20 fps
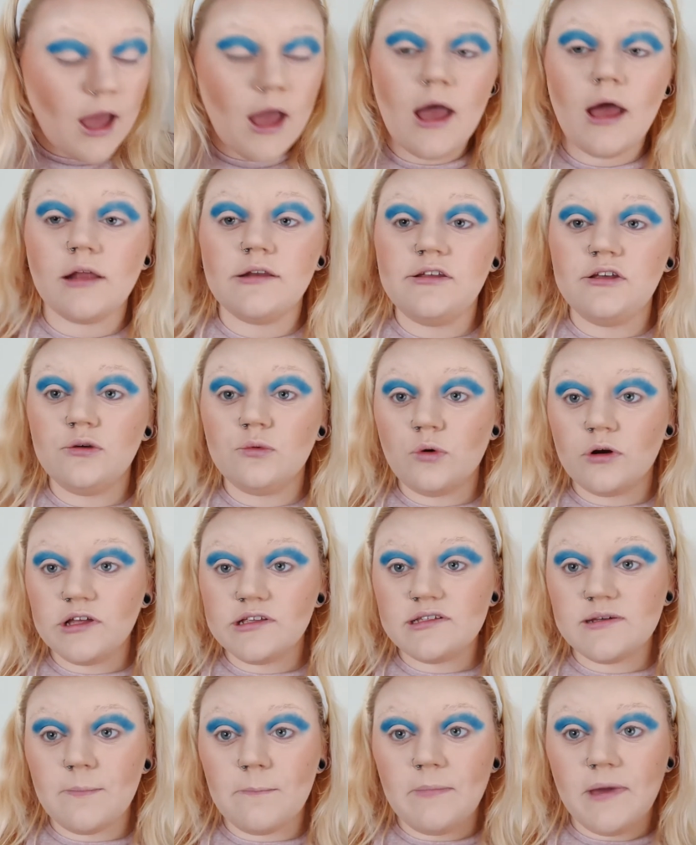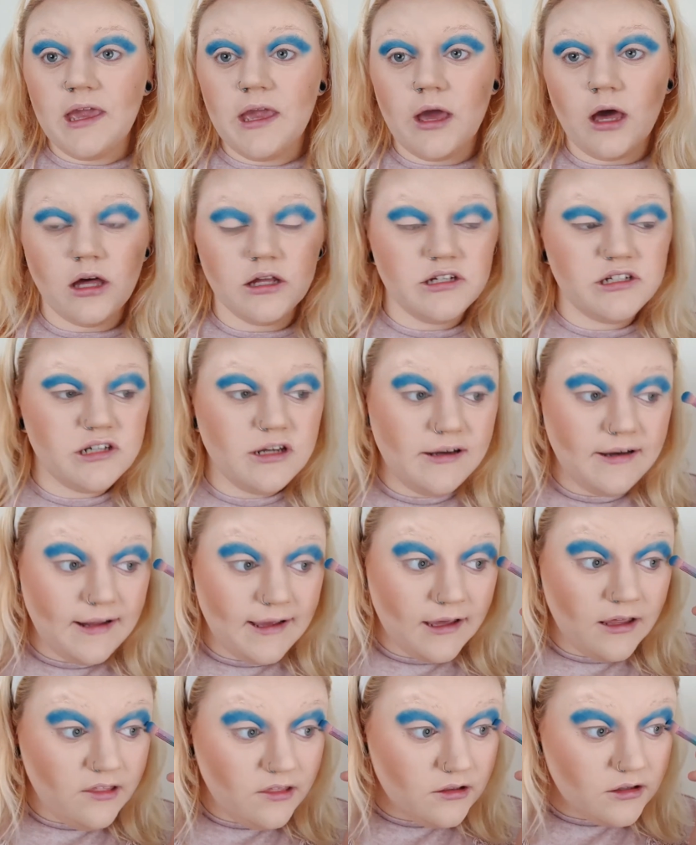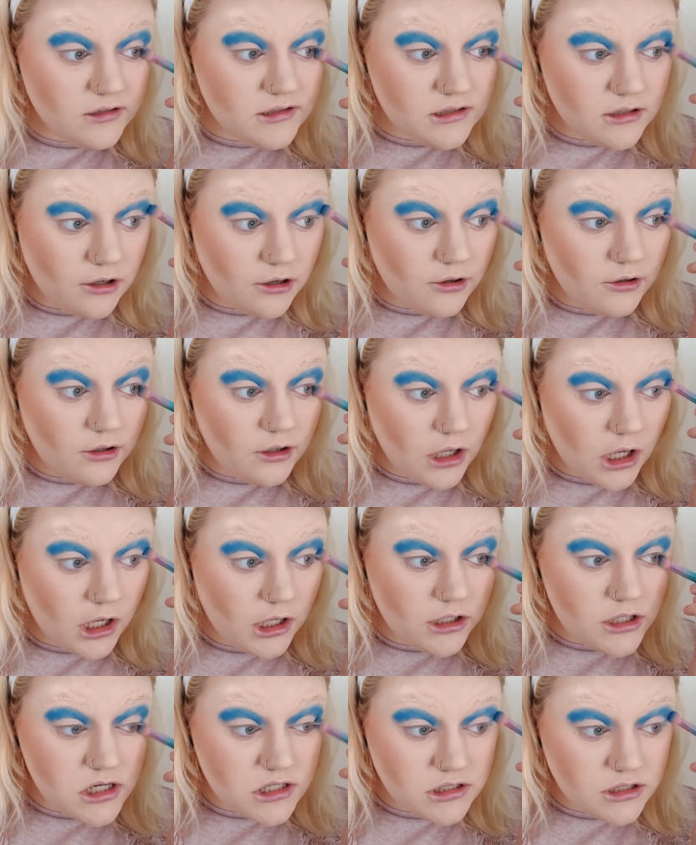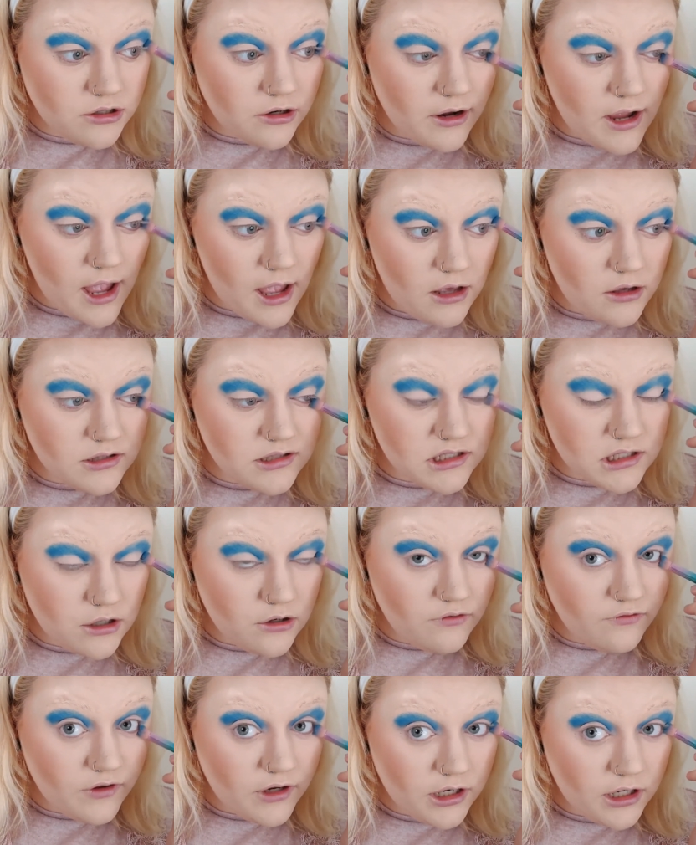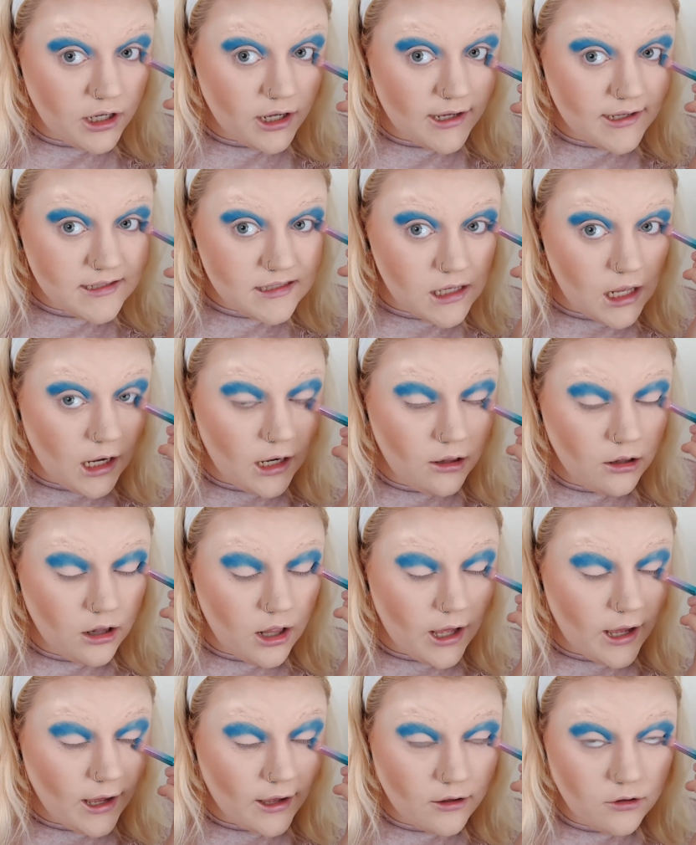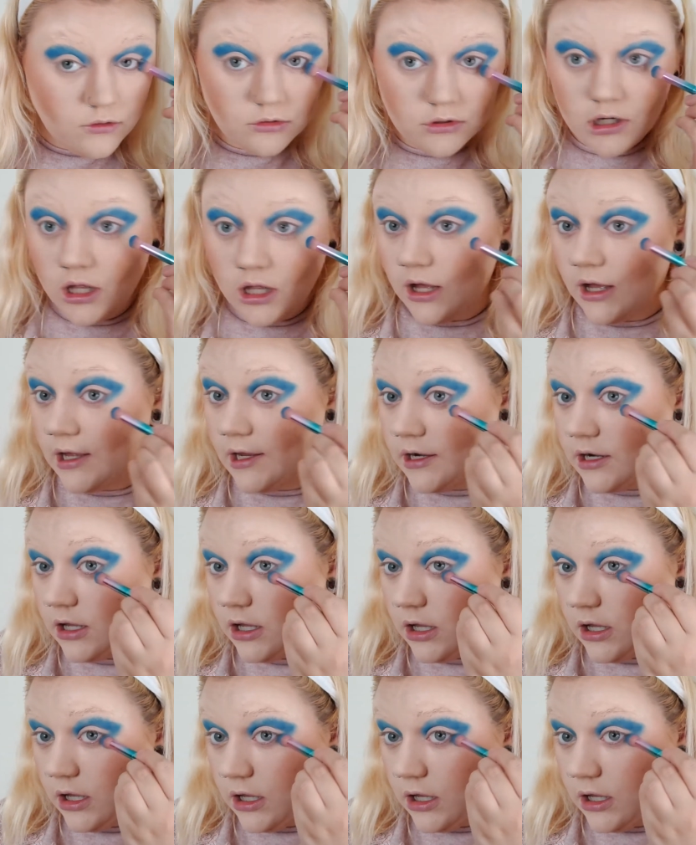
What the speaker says: And you want it to meet underneath, so you can just create yourself a nice little angled line